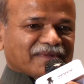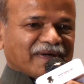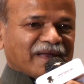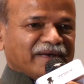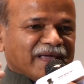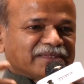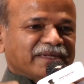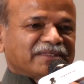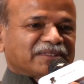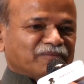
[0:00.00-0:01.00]
And next
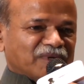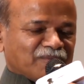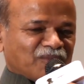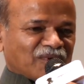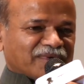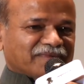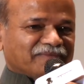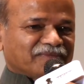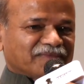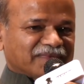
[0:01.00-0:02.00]
day he stumbled upon
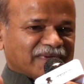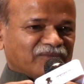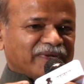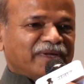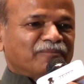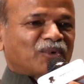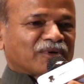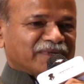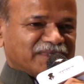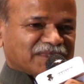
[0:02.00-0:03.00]
that very
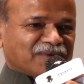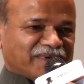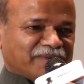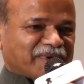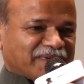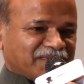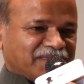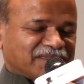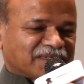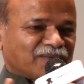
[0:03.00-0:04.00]
important discovery. In fact, he
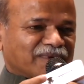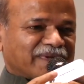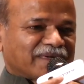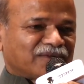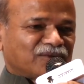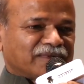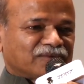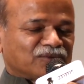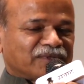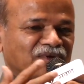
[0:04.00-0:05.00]
discovered that
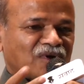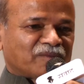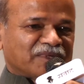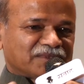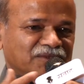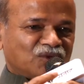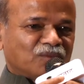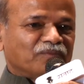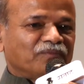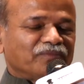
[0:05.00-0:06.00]
Tutankhamun's
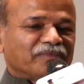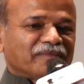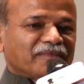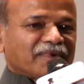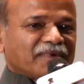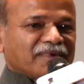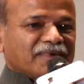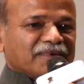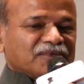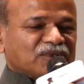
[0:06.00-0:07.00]
tomb.
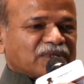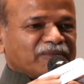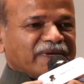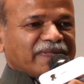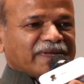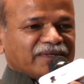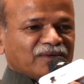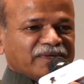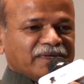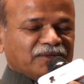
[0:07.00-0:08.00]
So something like that, you
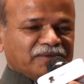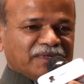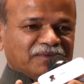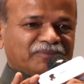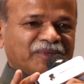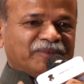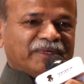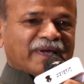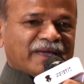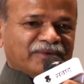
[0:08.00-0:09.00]
know, in
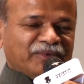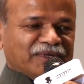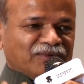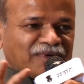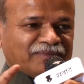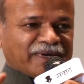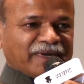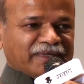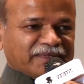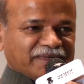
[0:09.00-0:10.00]
59, we did not find
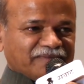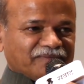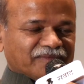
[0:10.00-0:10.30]
anything.